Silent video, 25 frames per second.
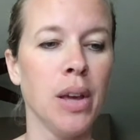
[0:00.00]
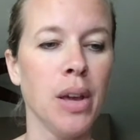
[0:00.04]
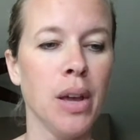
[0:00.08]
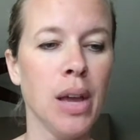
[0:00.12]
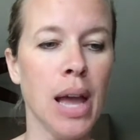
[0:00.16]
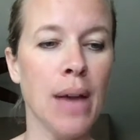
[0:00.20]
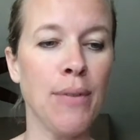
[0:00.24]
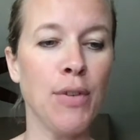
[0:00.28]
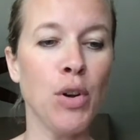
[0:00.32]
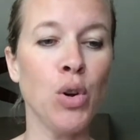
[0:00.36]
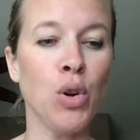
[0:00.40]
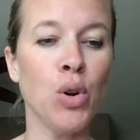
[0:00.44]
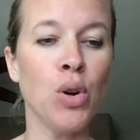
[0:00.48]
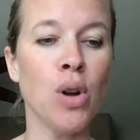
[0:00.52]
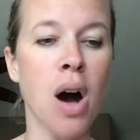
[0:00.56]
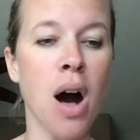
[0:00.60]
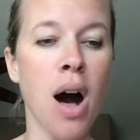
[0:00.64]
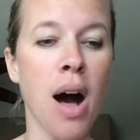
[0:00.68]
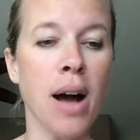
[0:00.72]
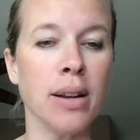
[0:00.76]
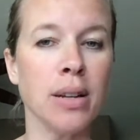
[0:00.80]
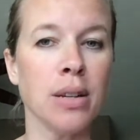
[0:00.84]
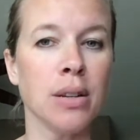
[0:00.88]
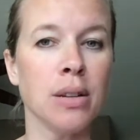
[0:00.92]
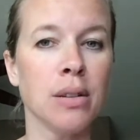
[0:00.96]
If you do
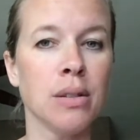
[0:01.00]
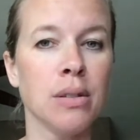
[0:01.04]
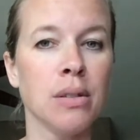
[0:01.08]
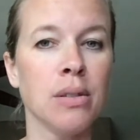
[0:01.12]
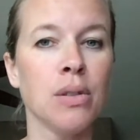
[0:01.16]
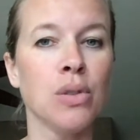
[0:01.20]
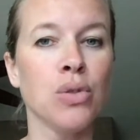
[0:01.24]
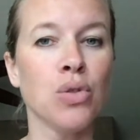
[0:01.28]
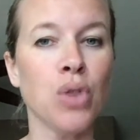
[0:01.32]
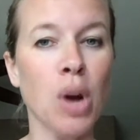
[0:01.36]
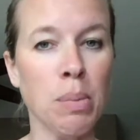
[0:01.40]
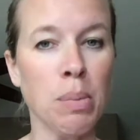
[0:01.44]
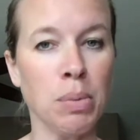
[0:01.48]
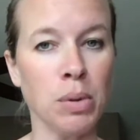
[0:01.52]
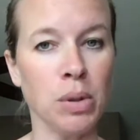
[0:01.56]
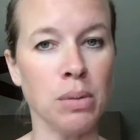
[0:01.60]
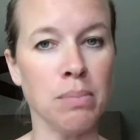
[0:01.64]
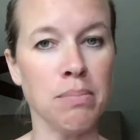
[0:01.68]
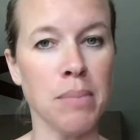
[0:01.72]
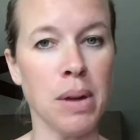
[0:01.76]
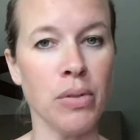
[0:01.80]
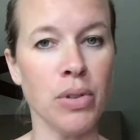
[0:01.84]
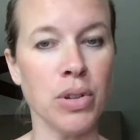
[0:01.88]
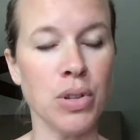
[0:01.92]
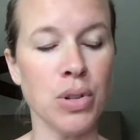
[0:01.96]
not, trouble
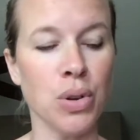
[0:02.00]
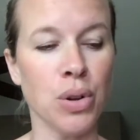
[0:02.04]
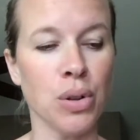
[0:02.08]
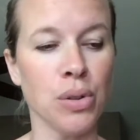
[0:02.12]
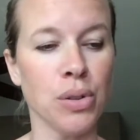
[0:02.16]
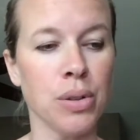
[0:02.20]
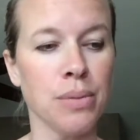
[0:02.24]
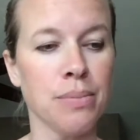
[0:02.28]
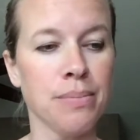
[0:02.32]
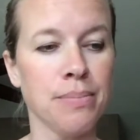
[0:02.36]
may result.